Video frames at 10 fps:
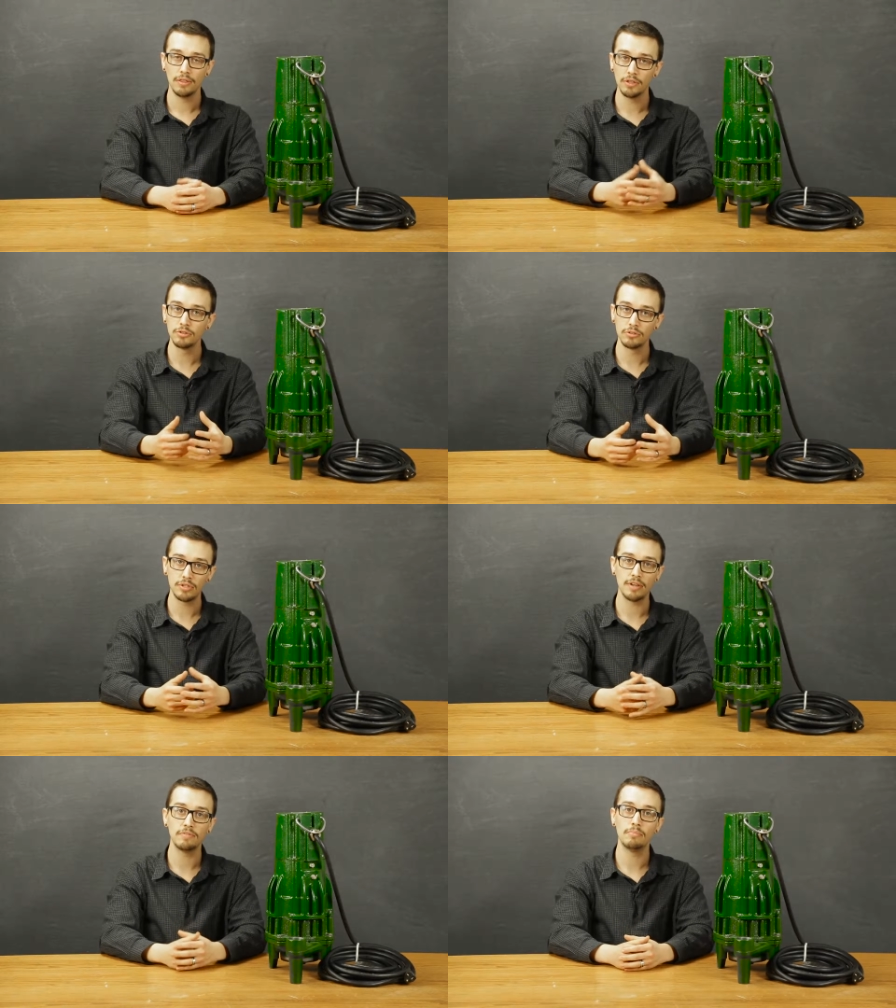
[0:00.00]
This will
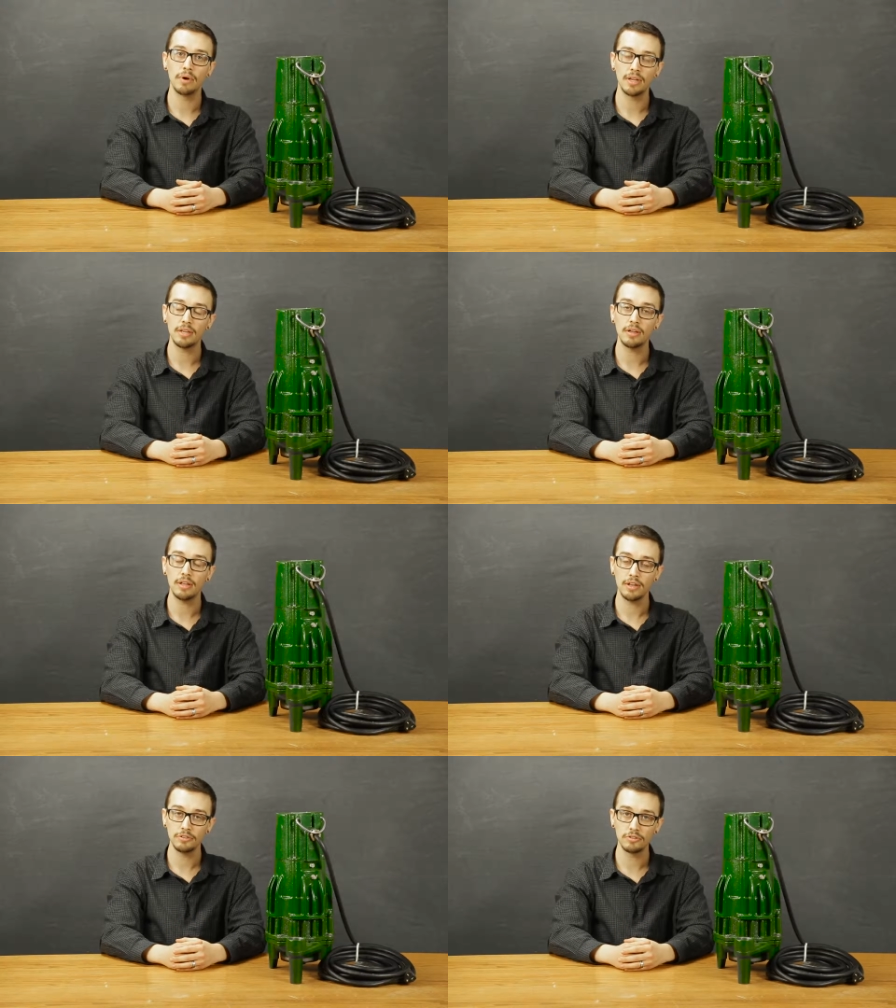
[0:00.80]
save you money
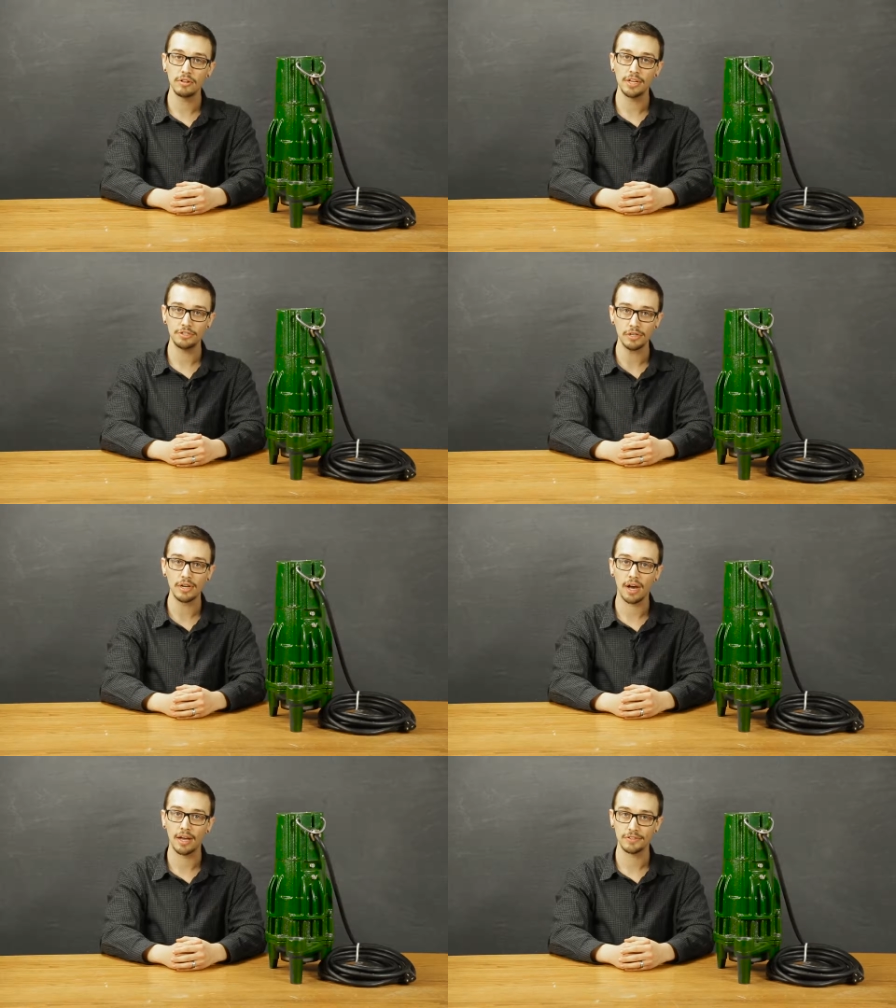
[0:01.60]
in installation
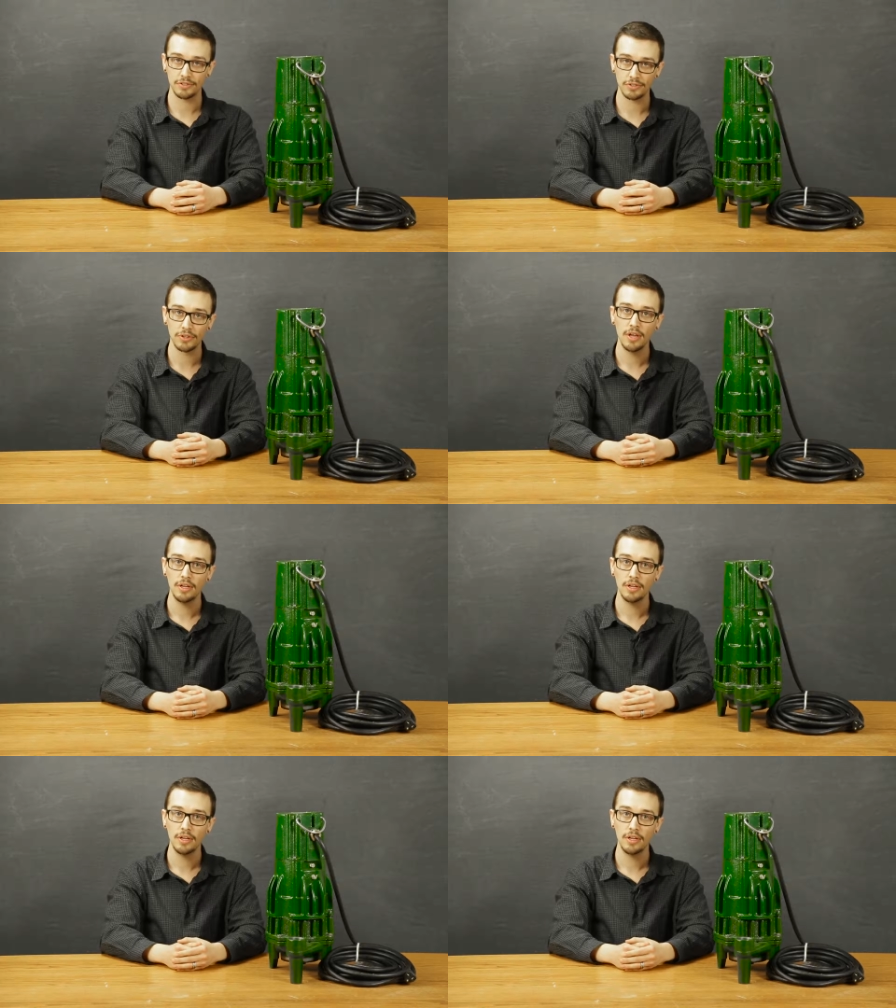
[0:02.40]
costs.